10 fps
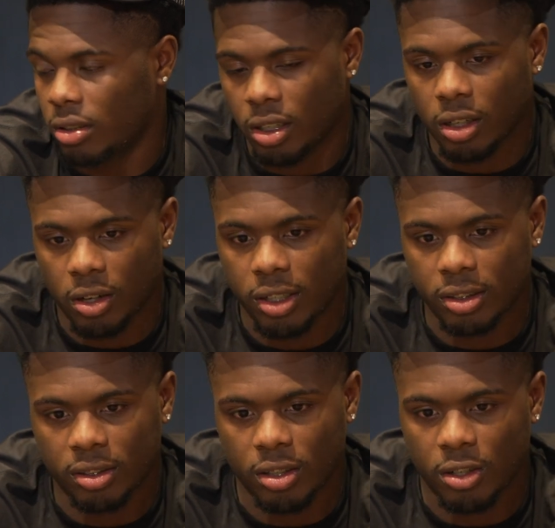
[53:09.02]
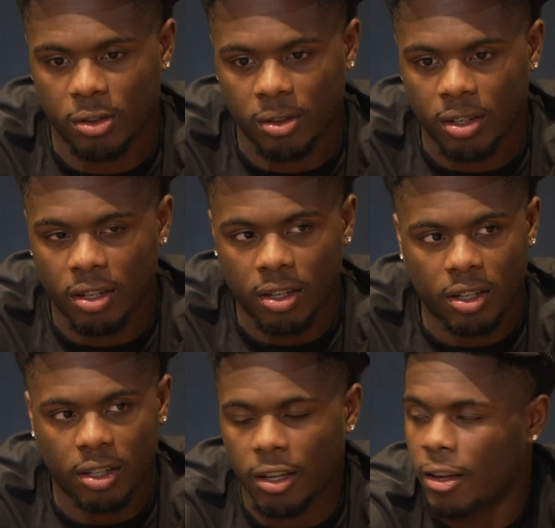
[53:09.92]
Yeah, crazy. So,
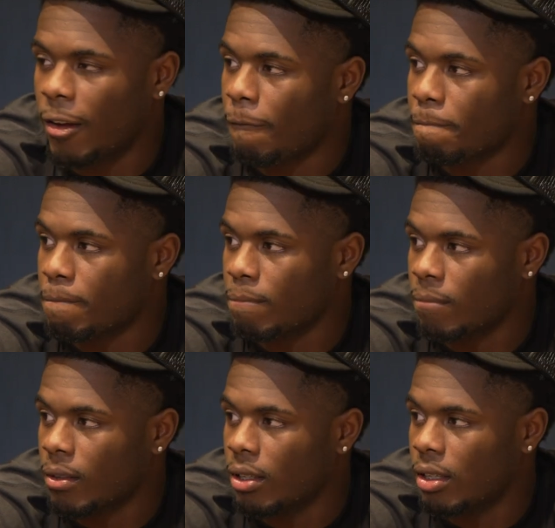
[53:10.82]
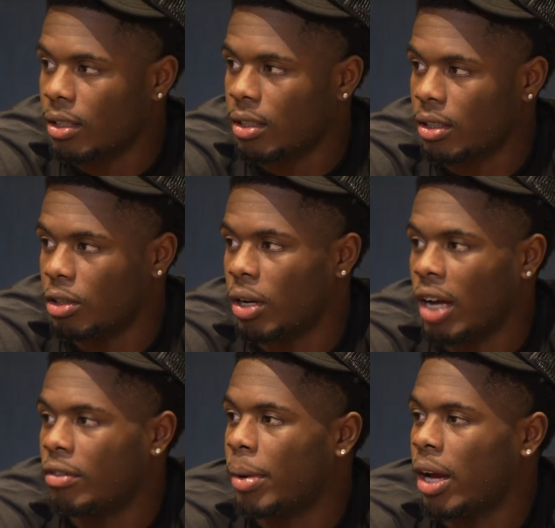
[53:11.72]
yeah, you don't
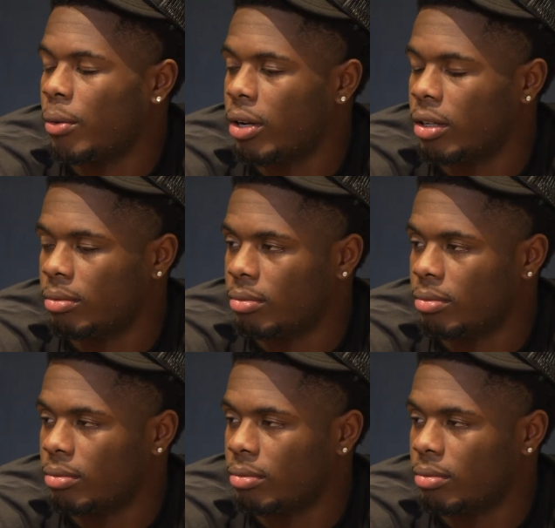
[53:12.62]
have a bad rep.